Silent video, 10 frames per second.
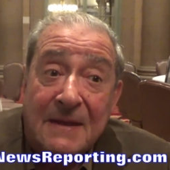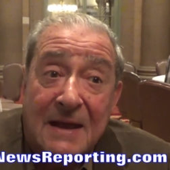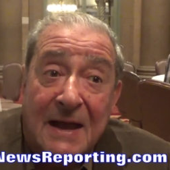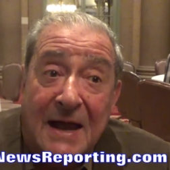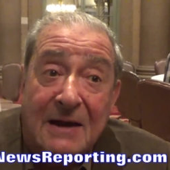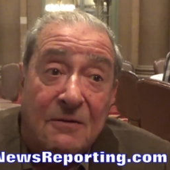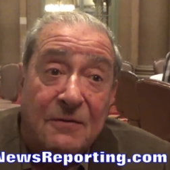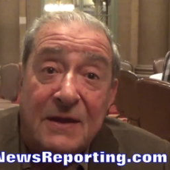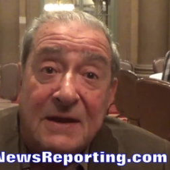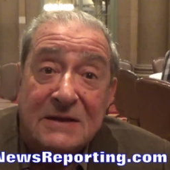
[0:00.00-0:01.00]
I don't
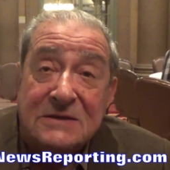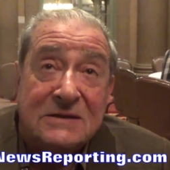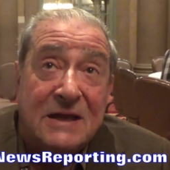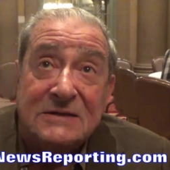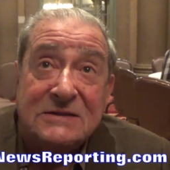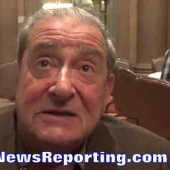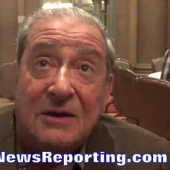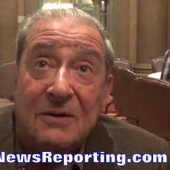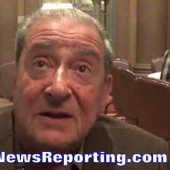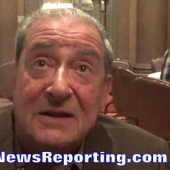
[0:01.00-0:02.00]
think it's
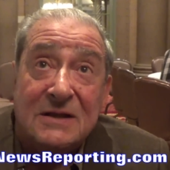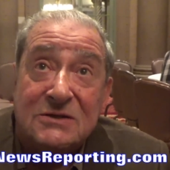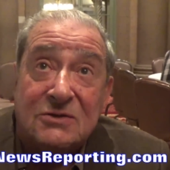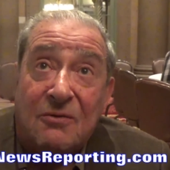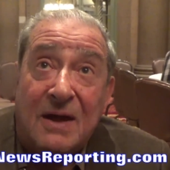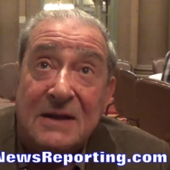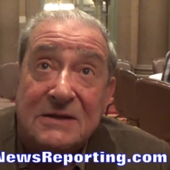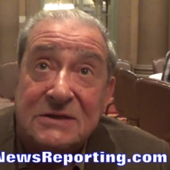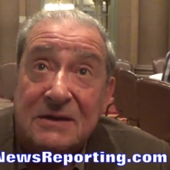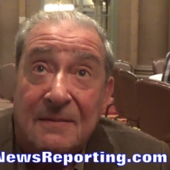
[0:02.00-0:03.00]
necessarily
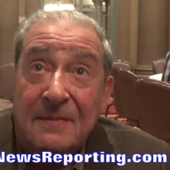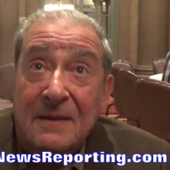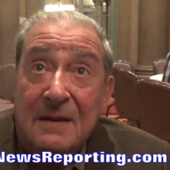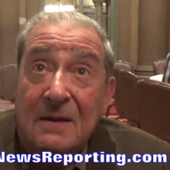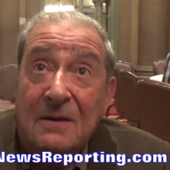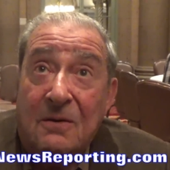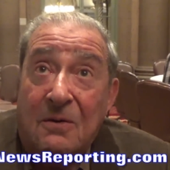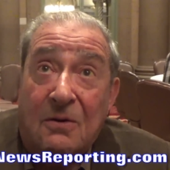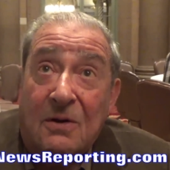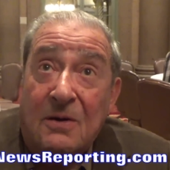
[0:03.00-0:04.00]
discredits him
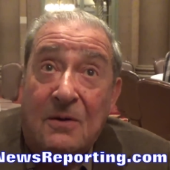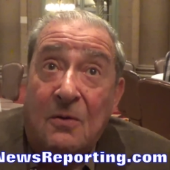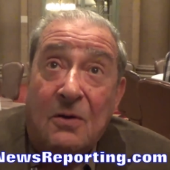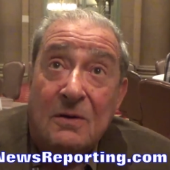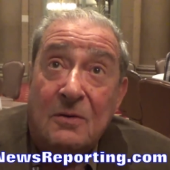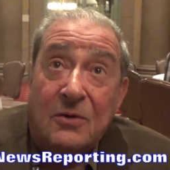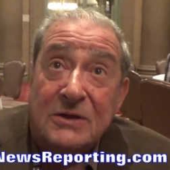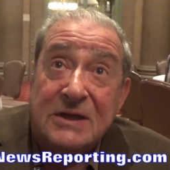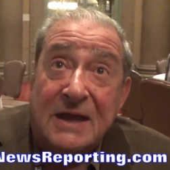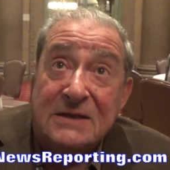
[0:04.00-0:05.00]
or, or, or
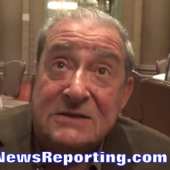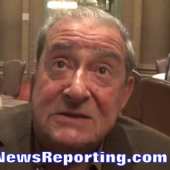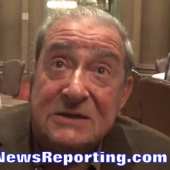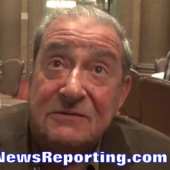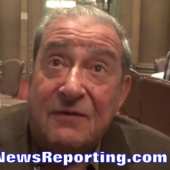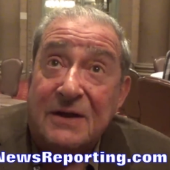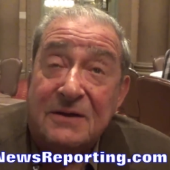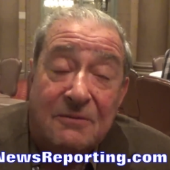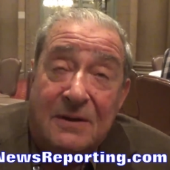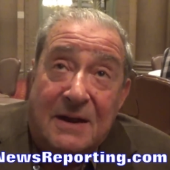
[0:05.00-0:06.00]
taints his
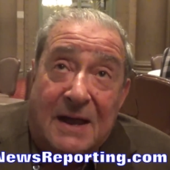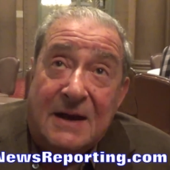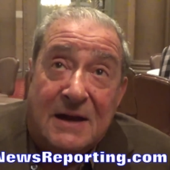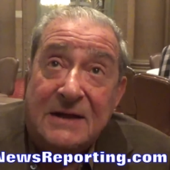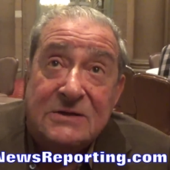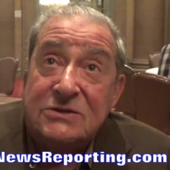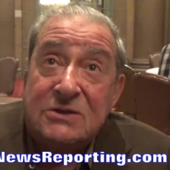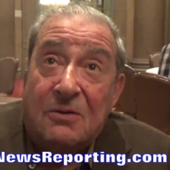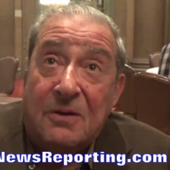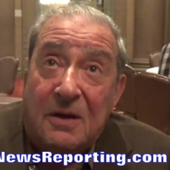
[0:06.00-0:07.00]
victory. I, I just
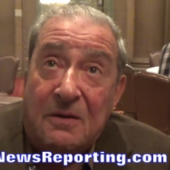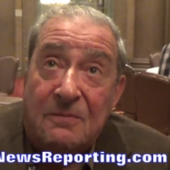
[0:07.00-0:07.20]
don't know.